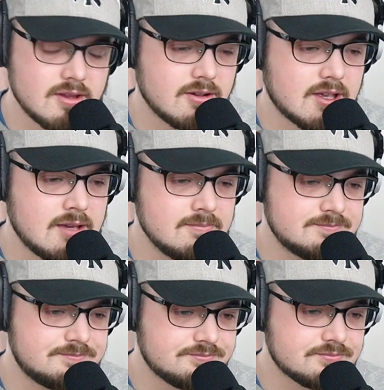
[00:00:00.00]
okay.
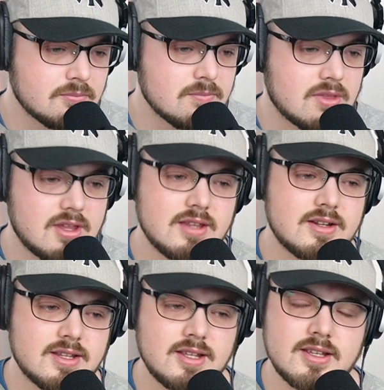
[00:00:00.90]
The other
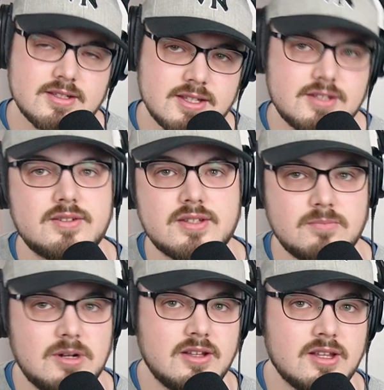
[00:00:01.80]
thing is he's using
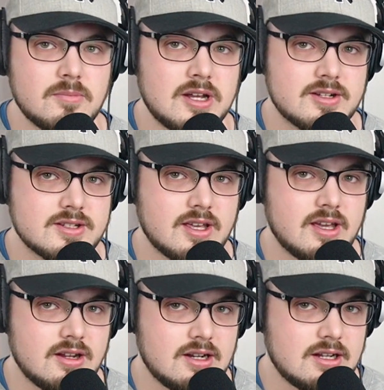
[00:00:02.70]
melodic minor
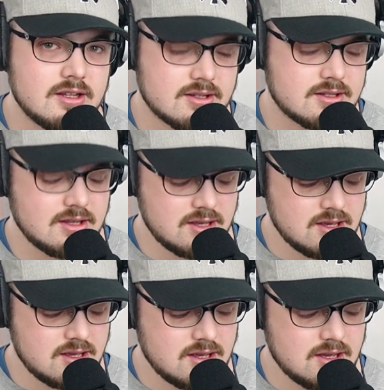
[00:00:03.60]
scale a lot,
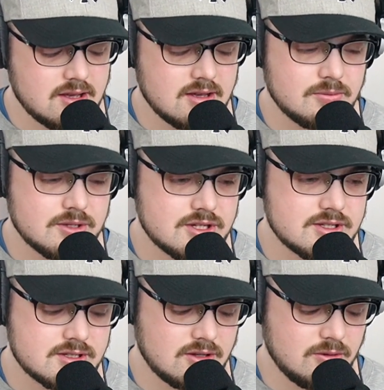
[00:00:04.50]
which
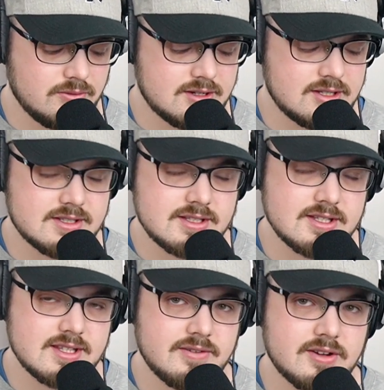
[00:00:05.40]
is over this
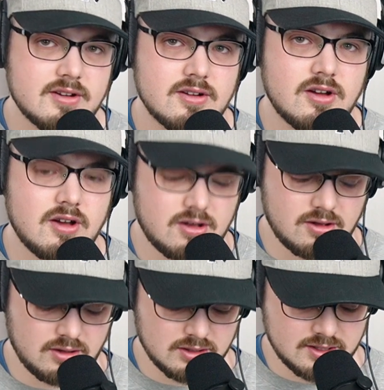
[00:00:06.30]
C7
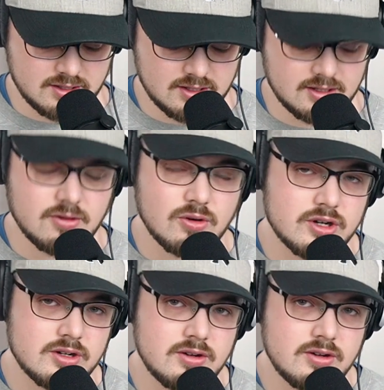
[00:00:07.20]
altered chord.